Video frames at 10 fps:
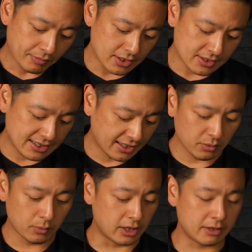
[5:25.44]
The
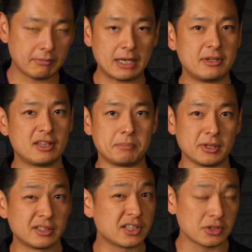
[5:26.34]
second one, maybe the
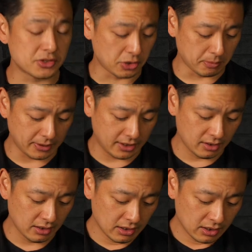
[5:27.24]
building's not so big.
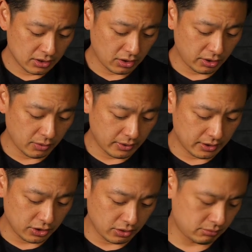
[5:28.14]
You only want,
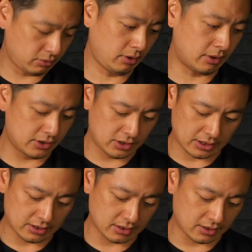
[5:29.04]
oh, I just
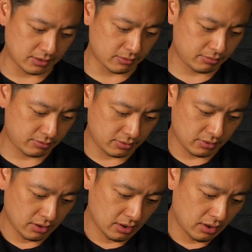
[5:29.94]
accidentally
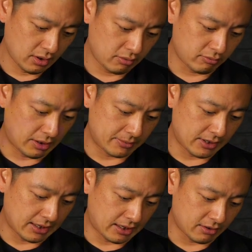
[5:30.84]
rubbed
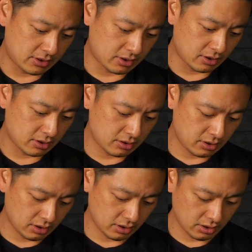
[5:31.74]
that out. Sorry, guys.